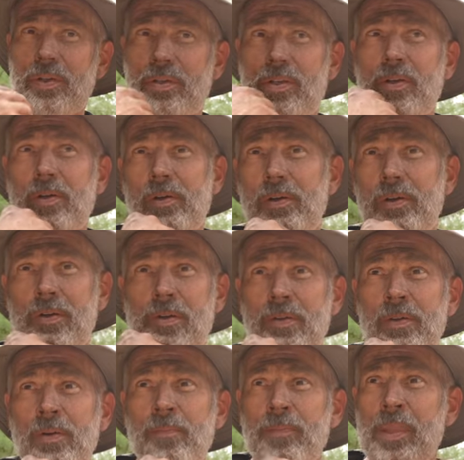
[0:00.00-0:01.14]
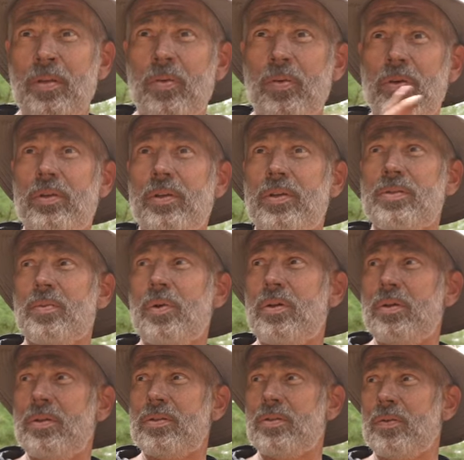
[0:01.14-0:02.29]
interior oiling as well
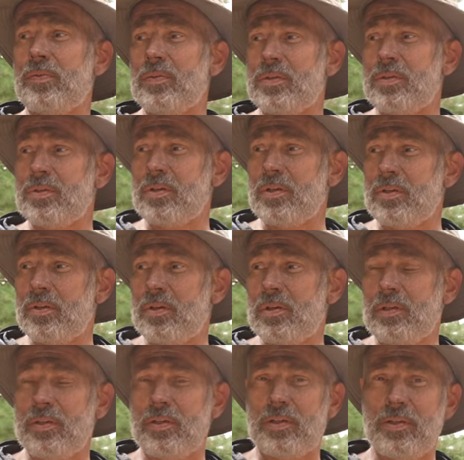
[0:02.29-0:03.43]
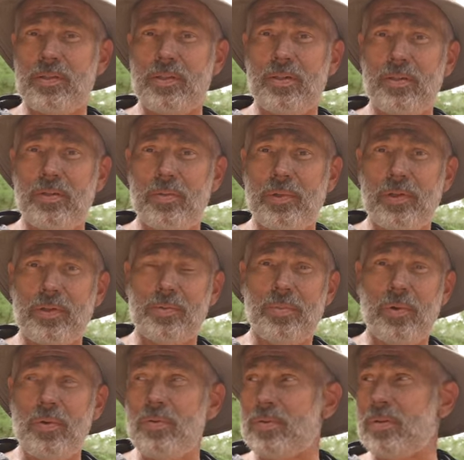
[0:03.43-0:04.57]
on surfaces that are going to continue to be
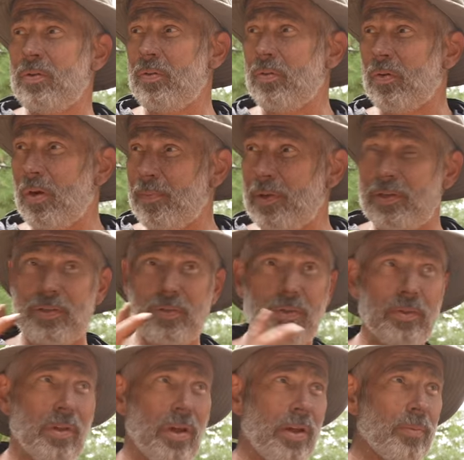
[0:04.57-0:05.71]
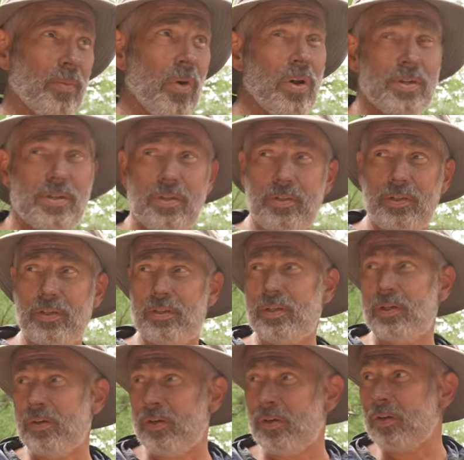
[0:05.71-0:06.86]
exposed or I might do a lime wash on the
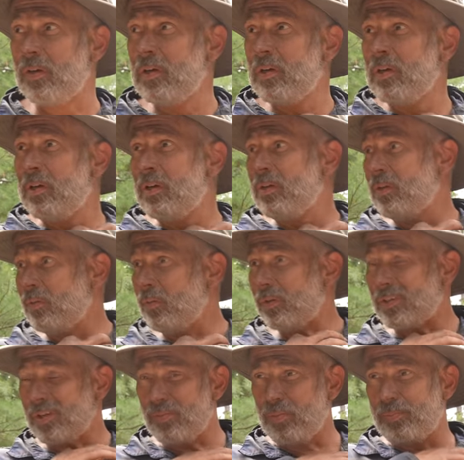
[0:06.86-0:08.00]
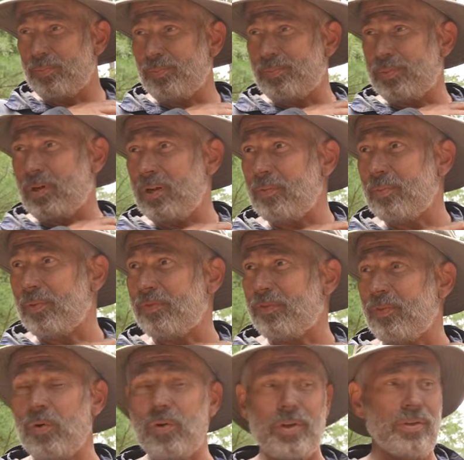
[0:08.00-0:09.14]
interior which i kind of
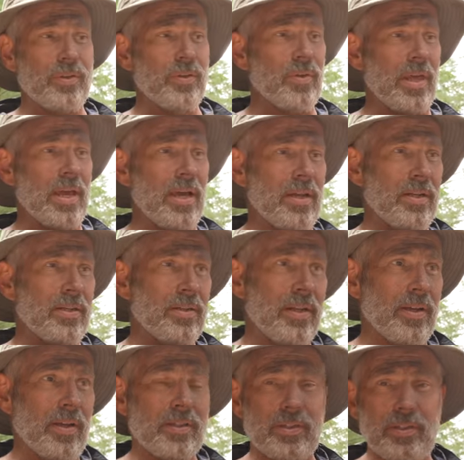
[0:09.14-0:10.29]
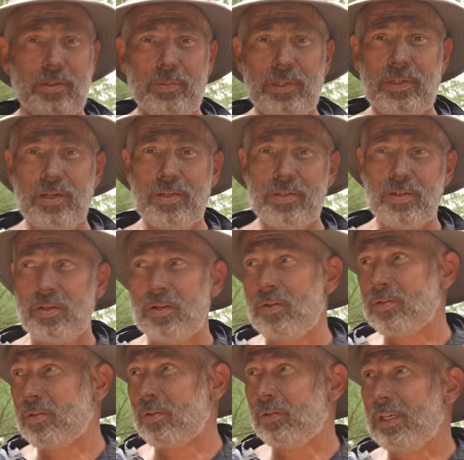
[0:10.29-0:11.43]
prefer to do that actually because it'll
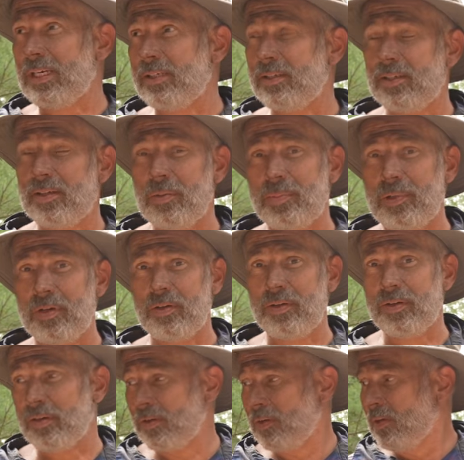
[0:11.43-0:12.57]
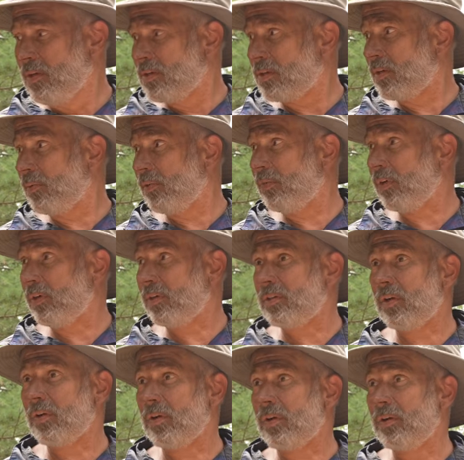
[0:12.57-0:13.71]
also lighten it up down here it's gonna be very
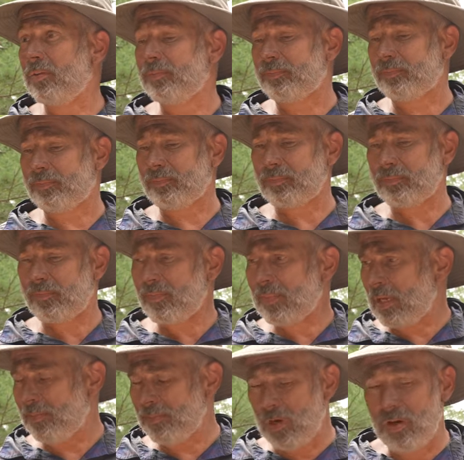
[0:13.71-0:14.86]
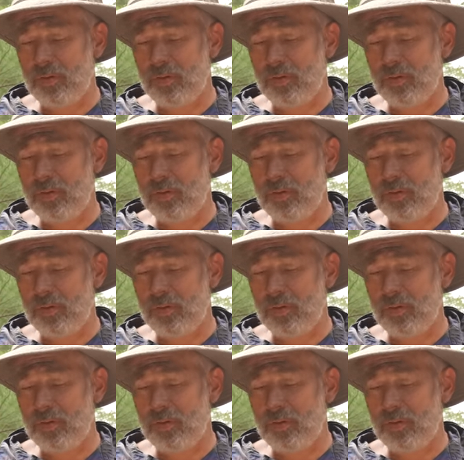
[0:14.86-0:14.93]
dark I'm um,